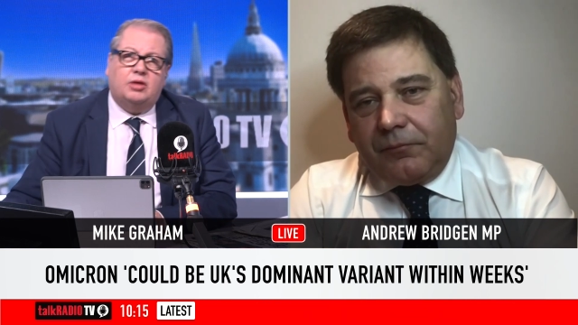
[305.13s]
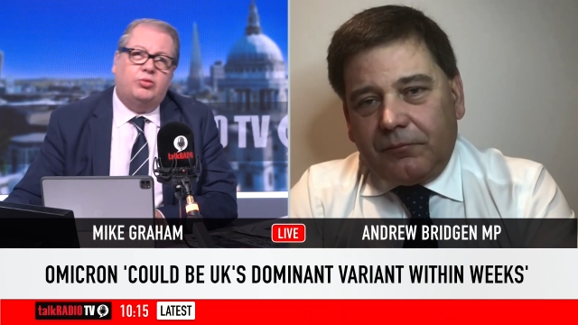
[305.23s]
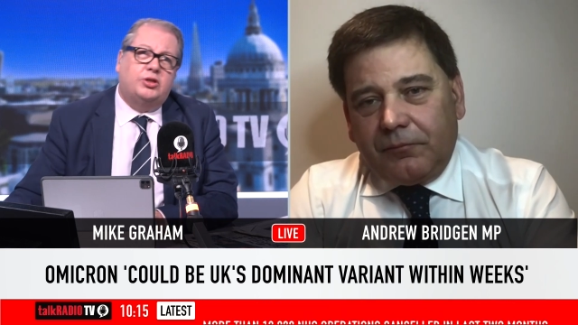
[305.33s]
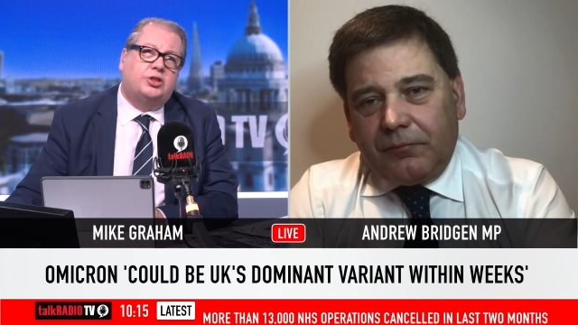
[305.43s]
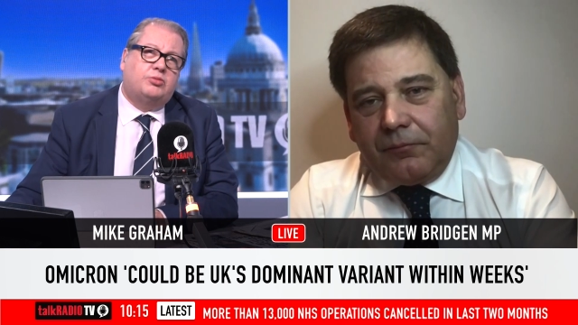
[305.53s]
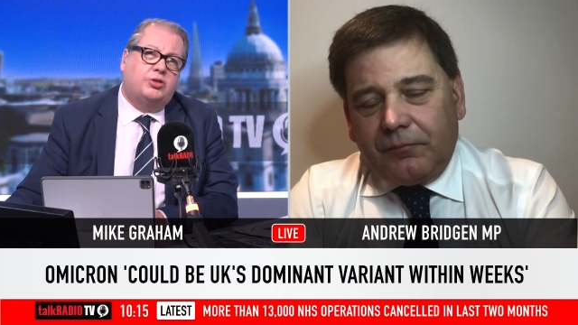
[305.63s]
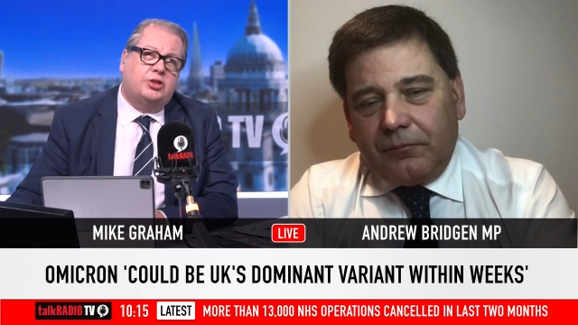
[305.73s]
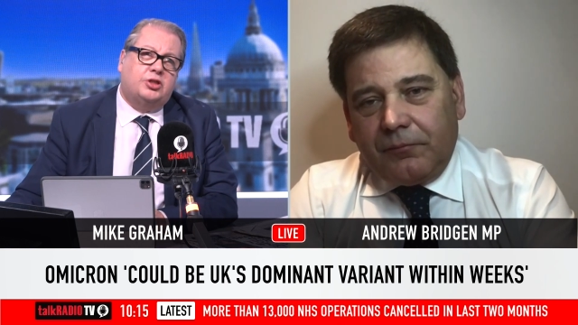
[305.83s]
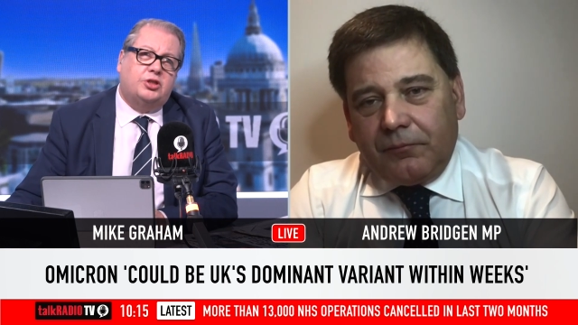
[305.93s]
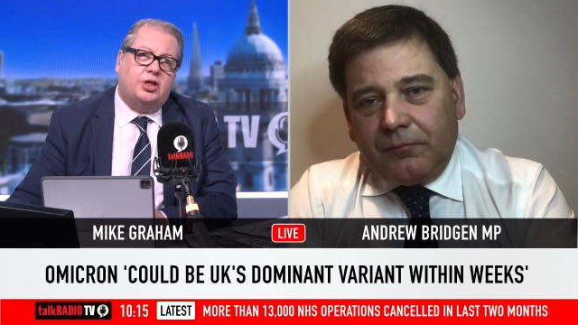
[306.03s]
Speaker 1: which
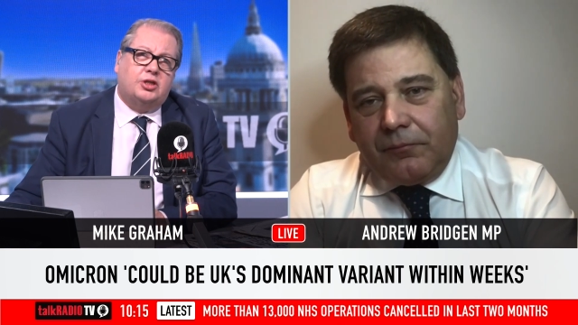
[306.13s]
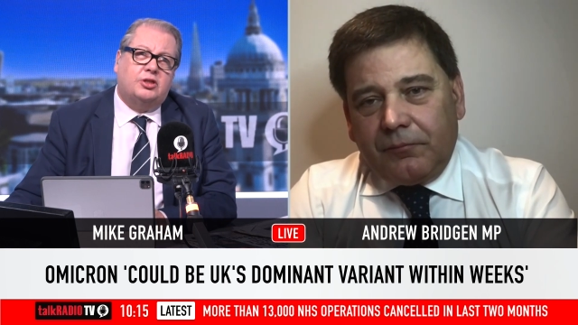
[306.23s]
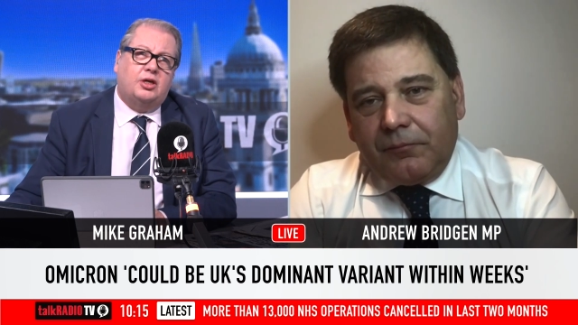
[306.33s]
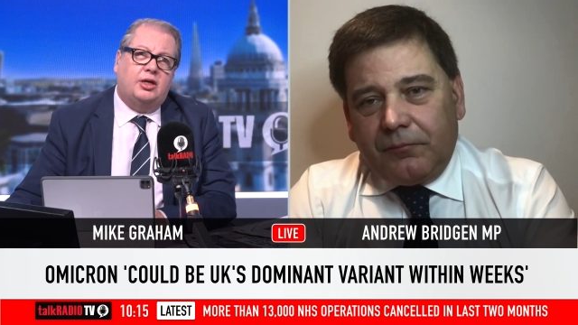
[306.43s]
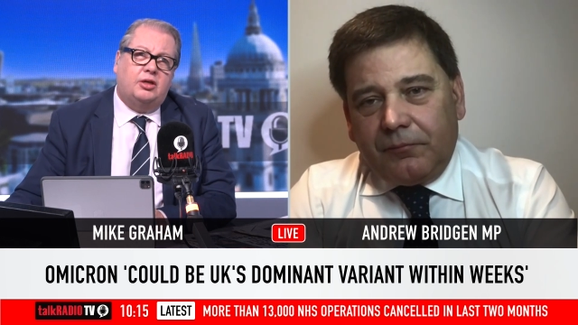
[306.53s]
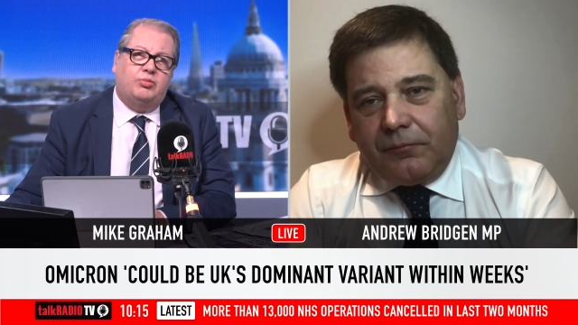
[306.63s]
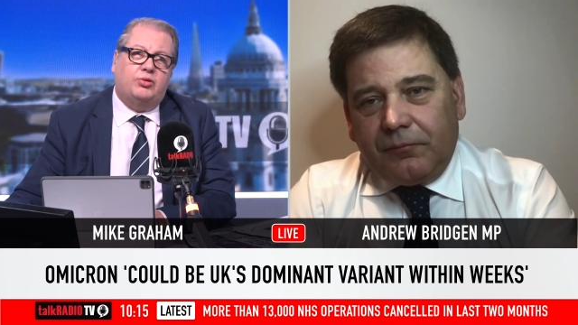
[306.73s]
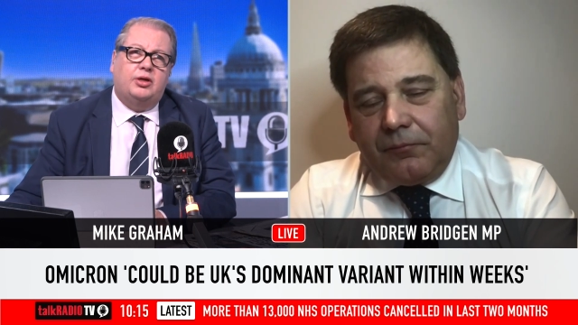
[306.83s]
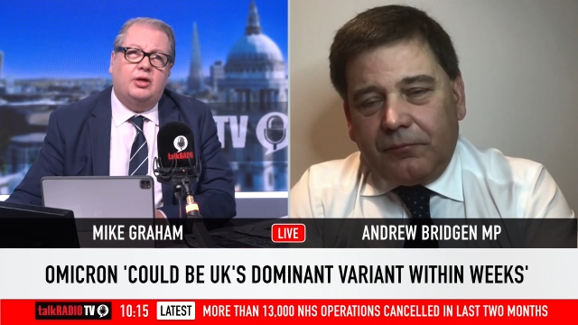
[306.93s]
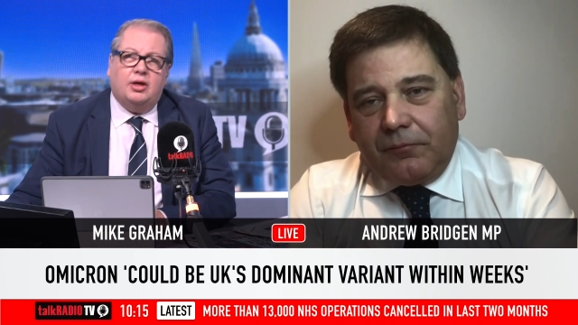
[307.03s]
which suggests that
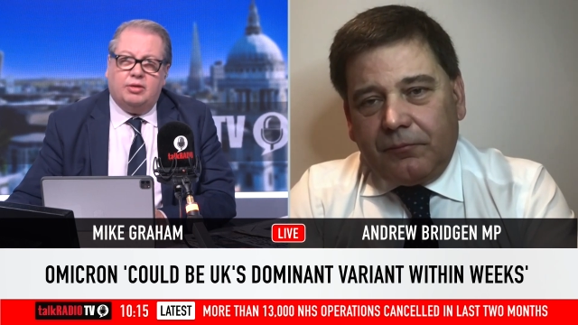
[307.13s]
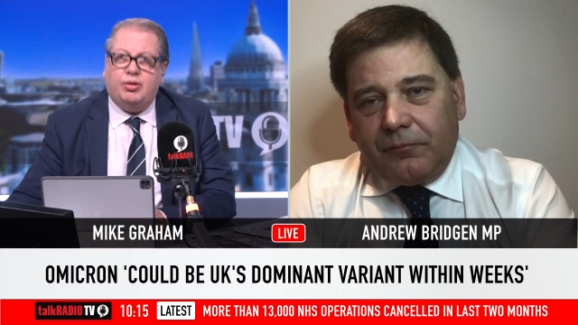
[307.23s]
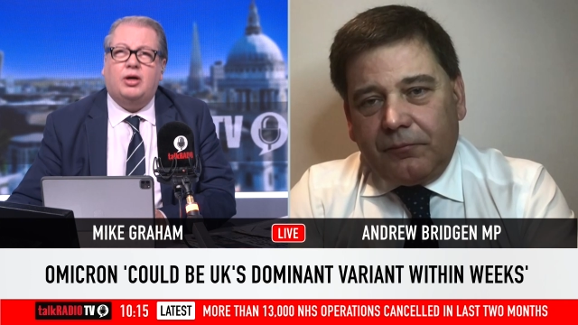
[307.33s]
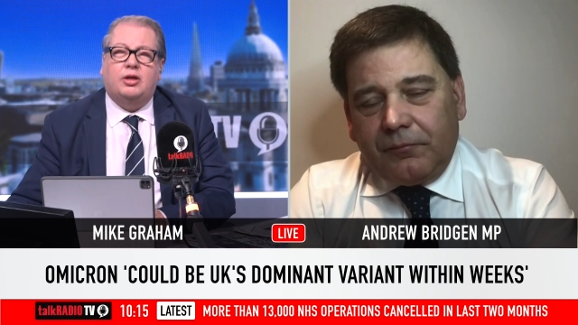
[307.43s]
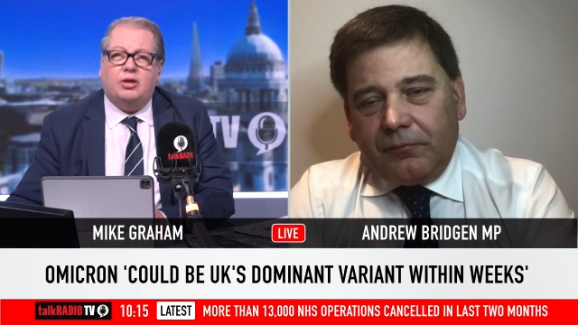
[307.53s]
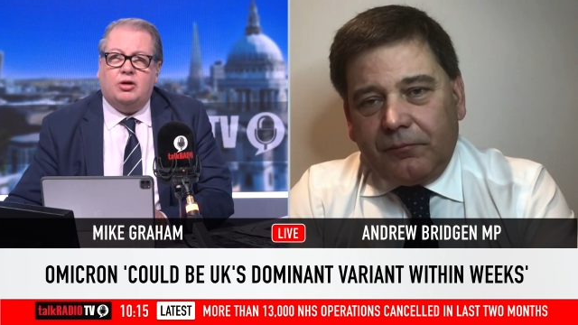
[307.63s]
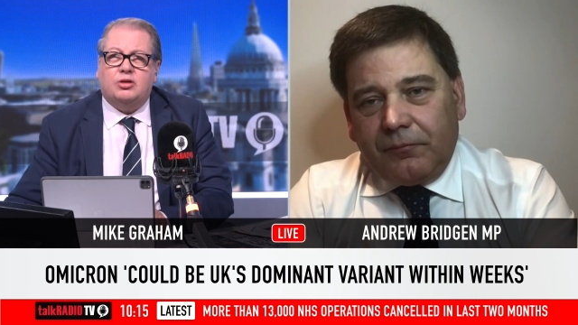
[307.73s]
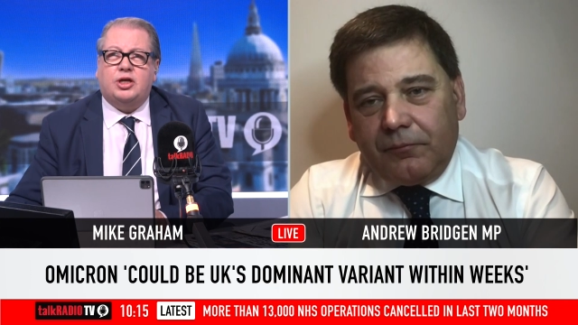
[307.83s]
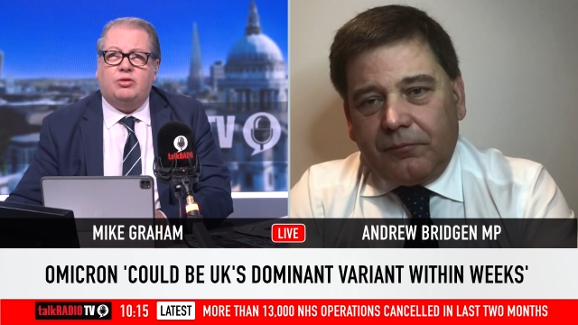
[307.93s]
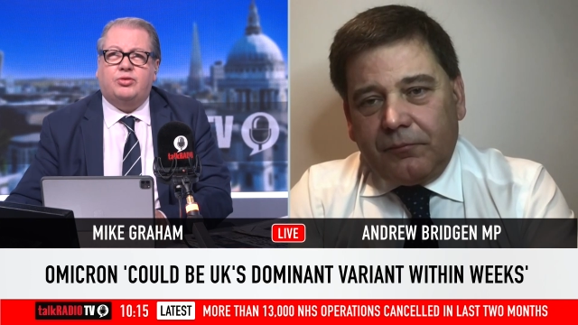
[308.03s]
anybody by and
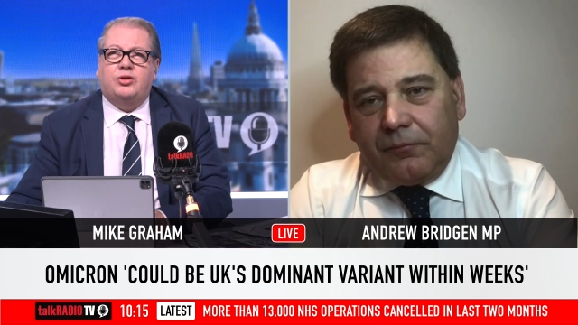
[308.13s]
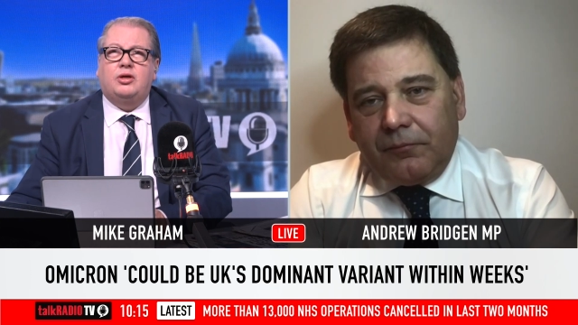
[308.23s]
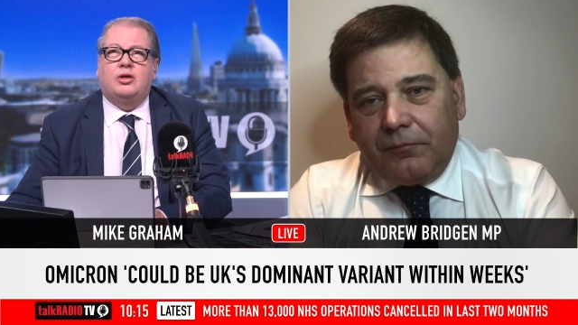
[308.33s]
large healthy,